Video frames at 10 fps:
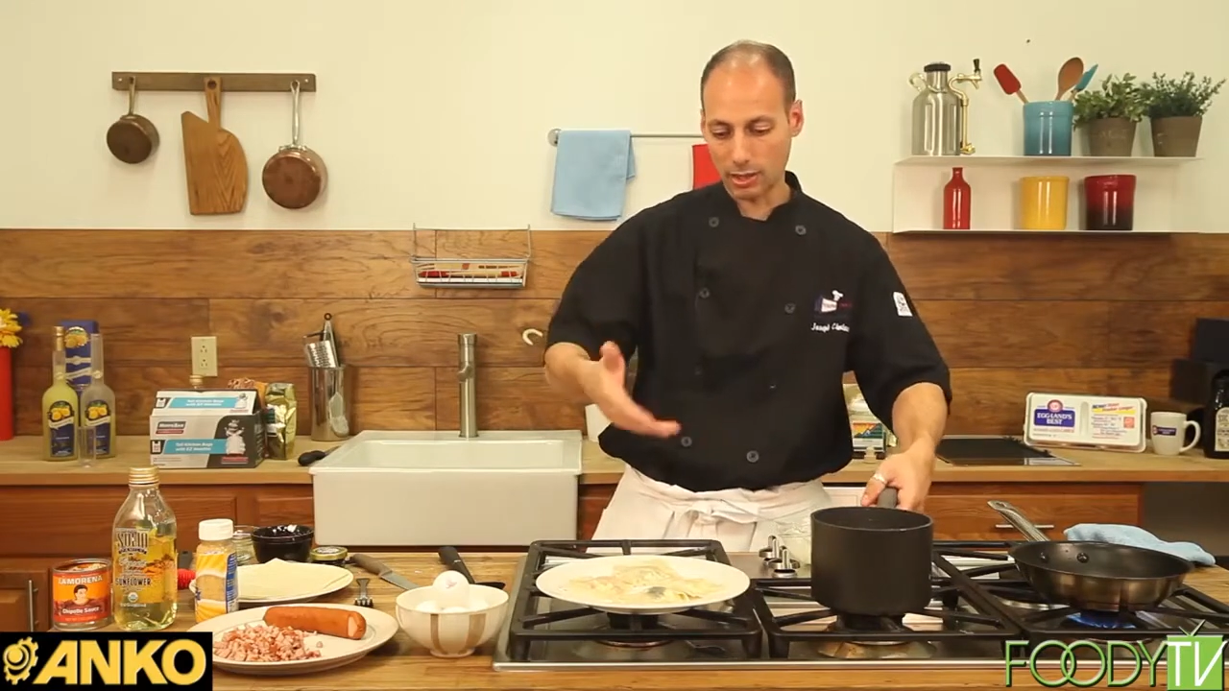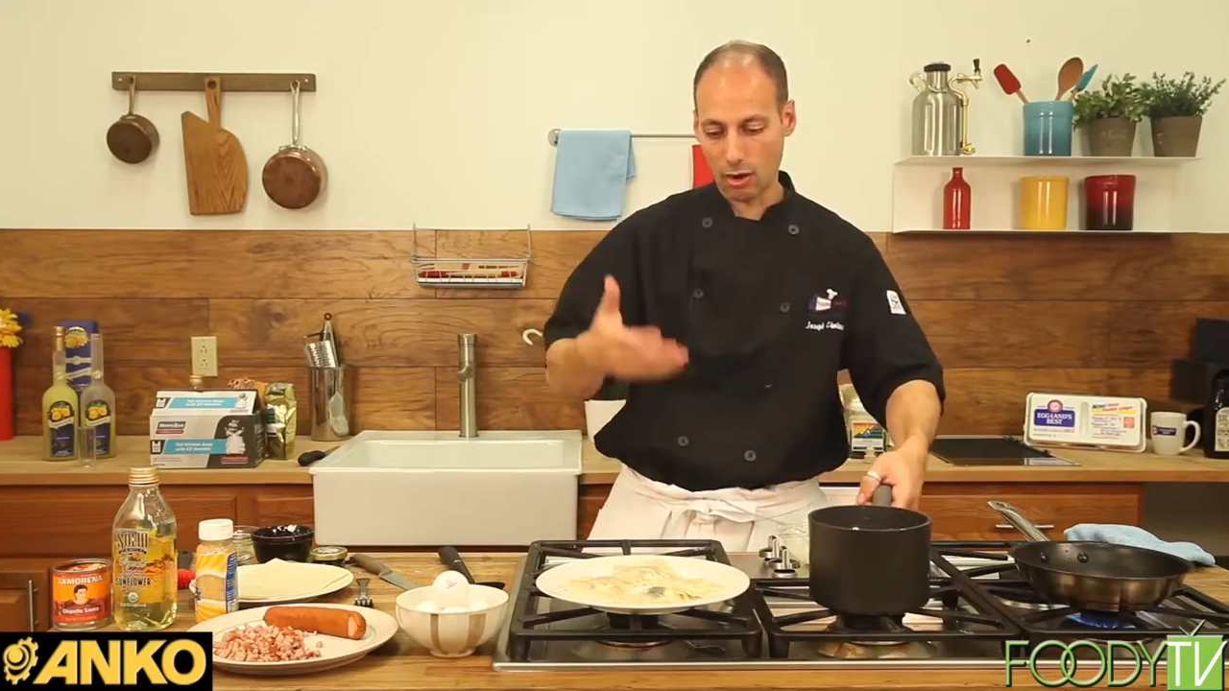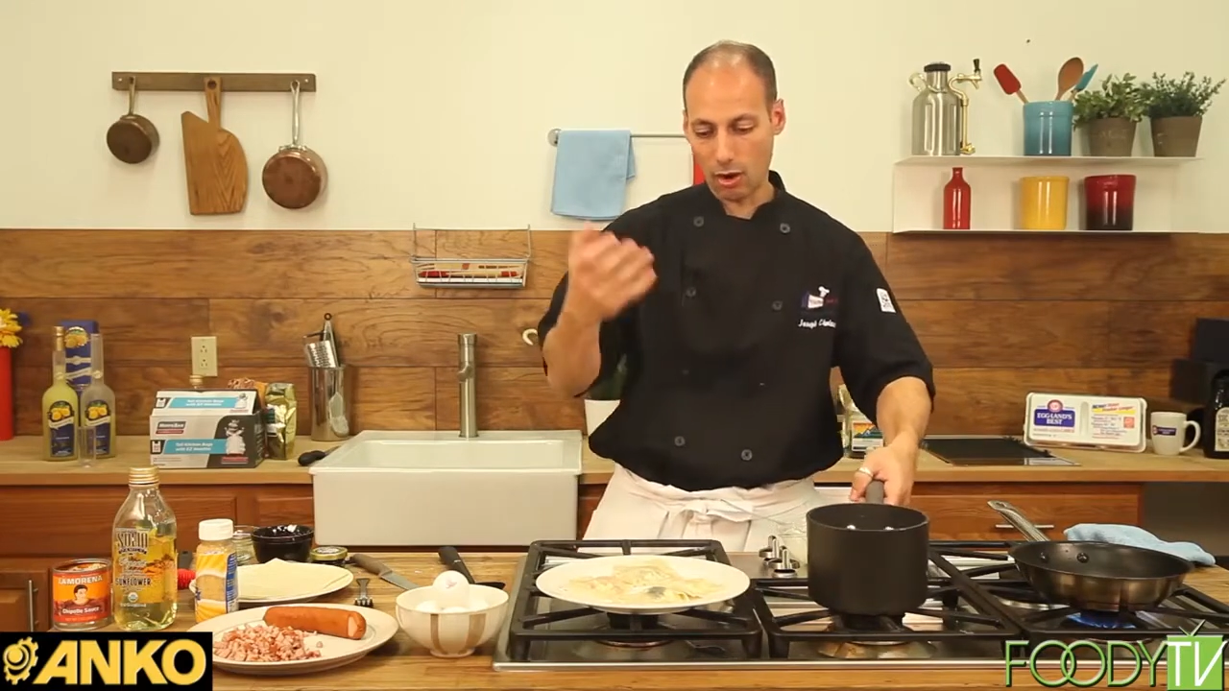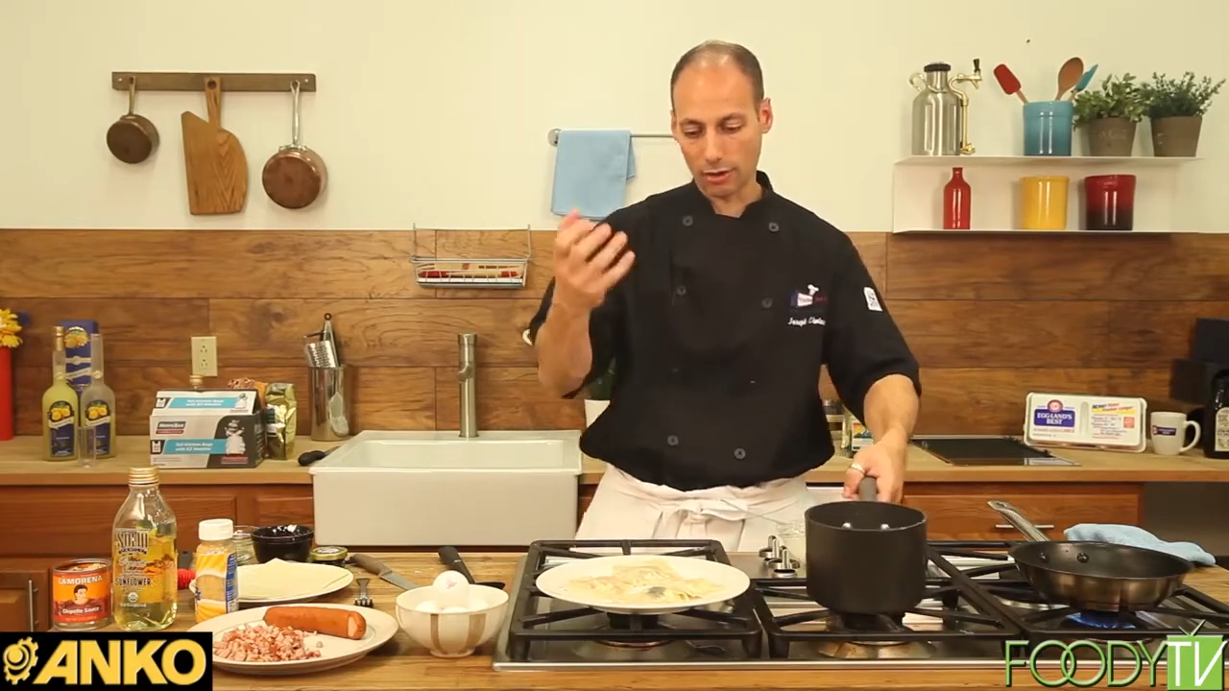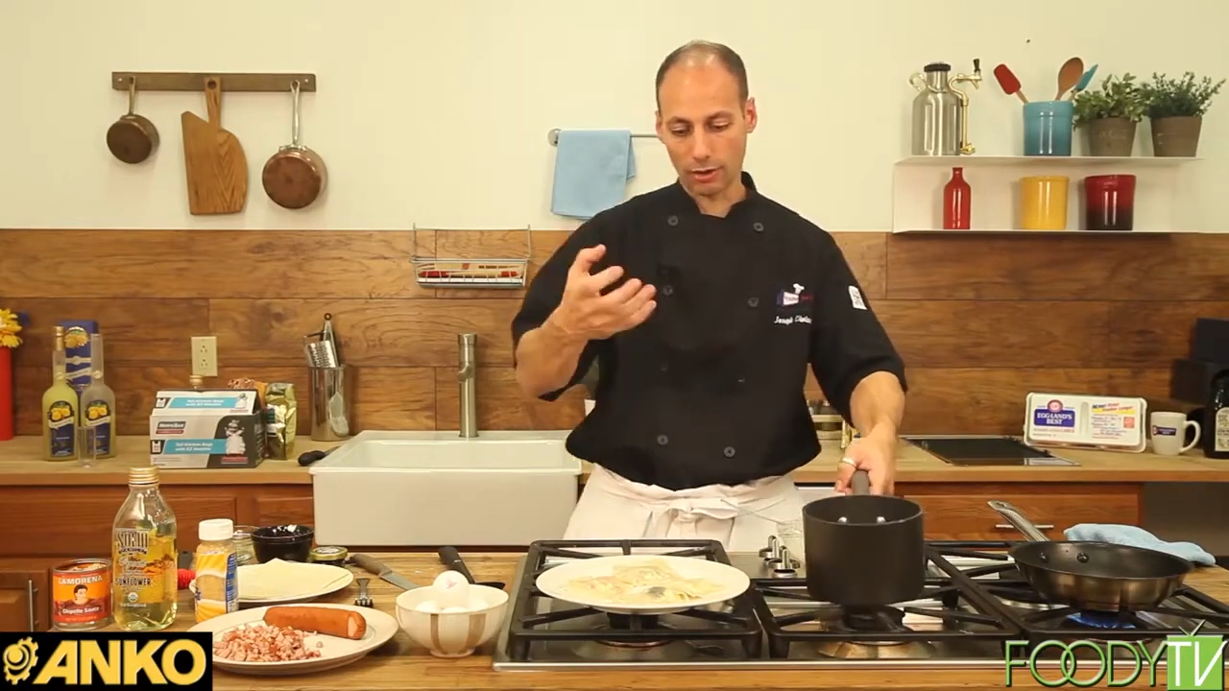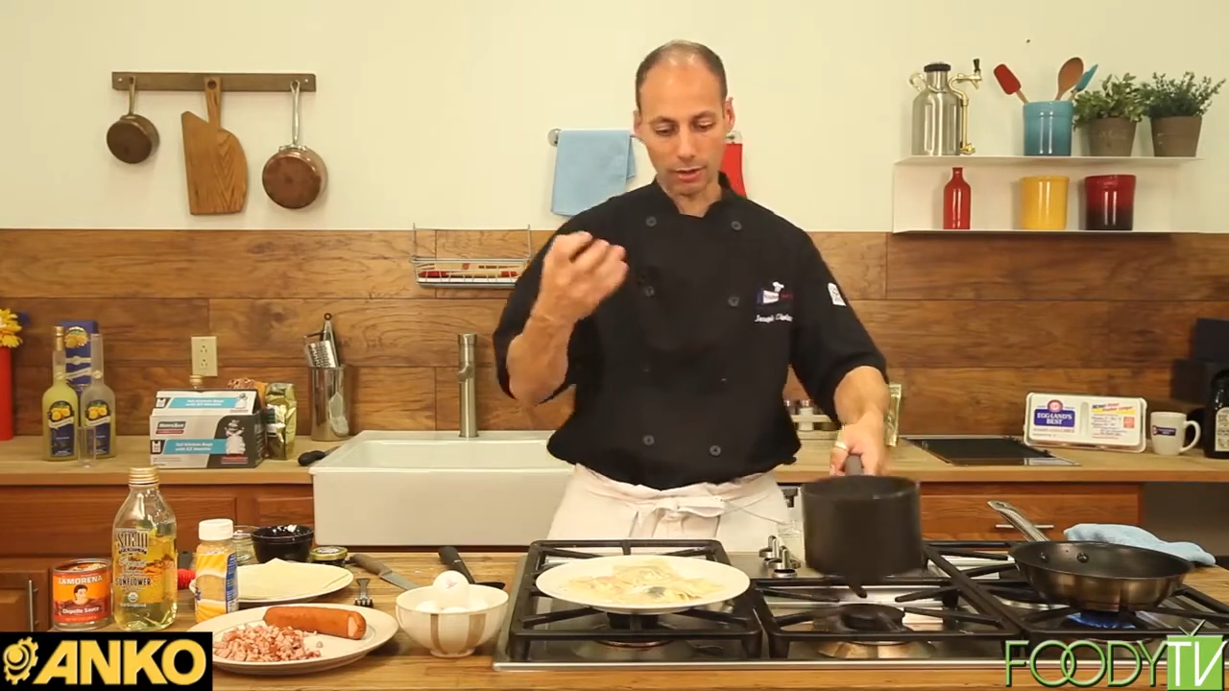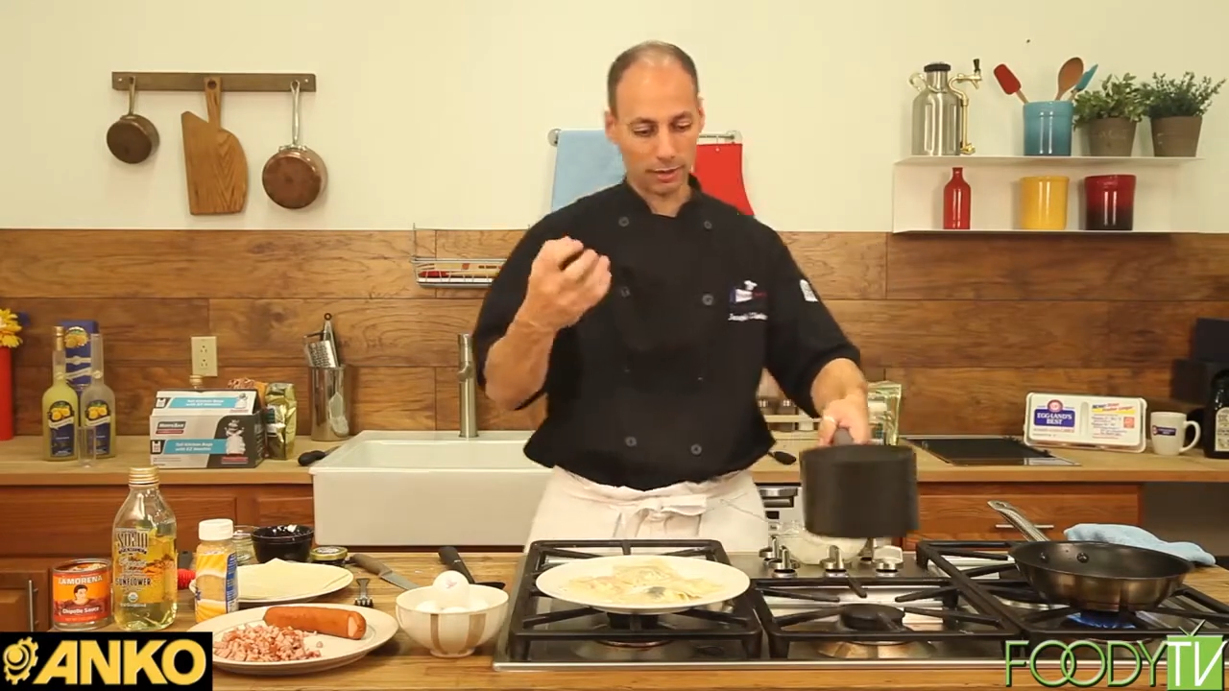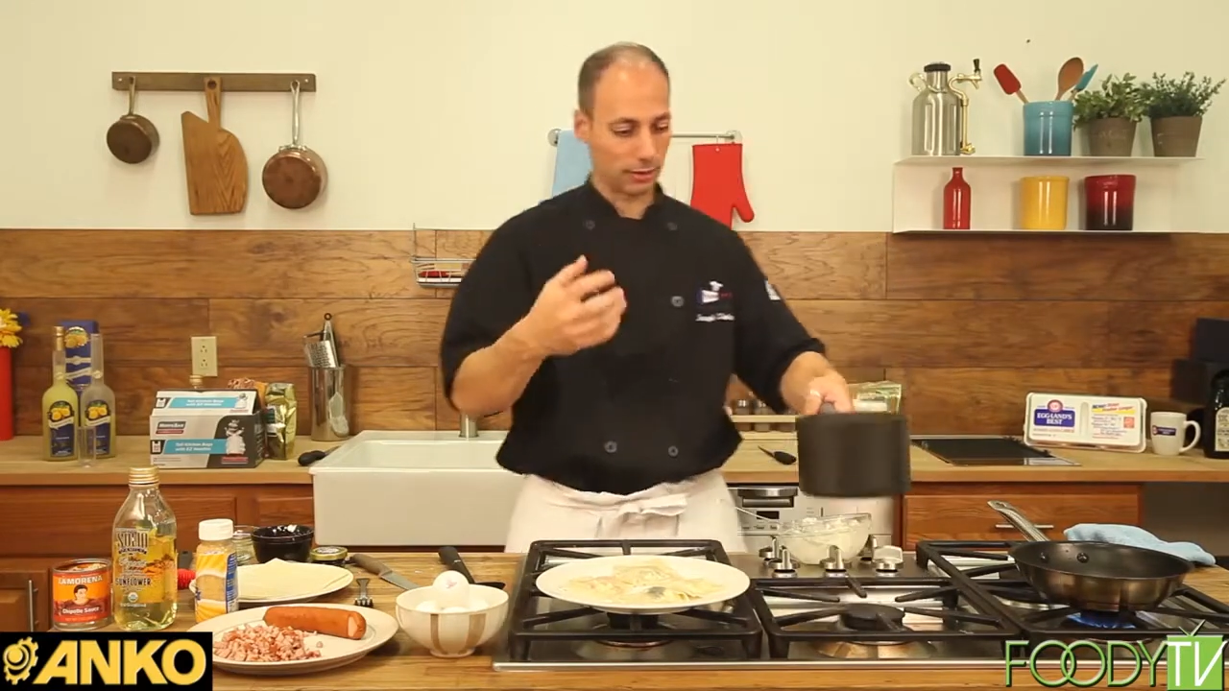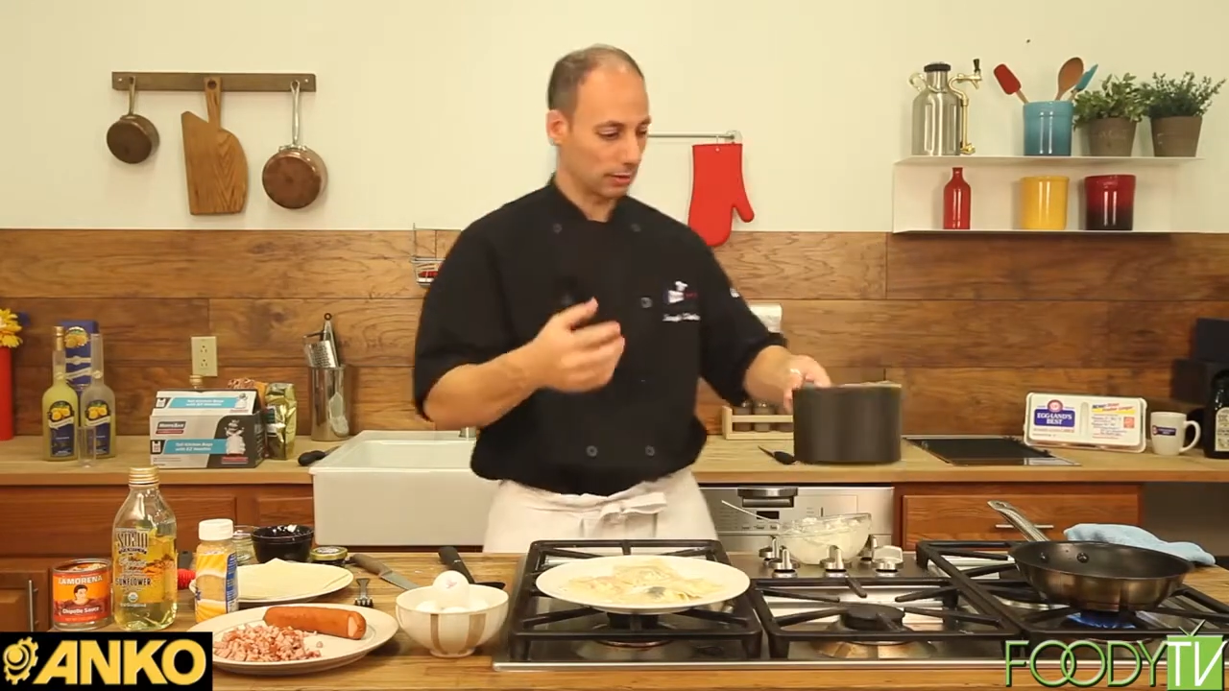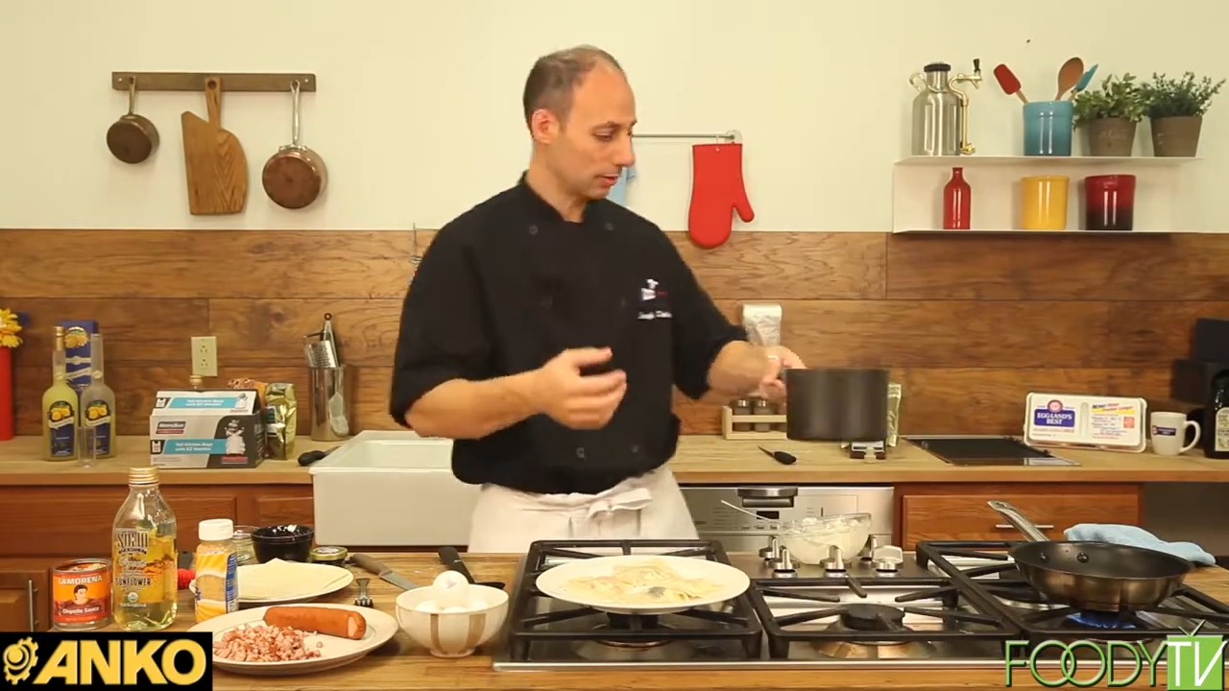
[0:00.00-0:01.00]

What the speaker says: harder and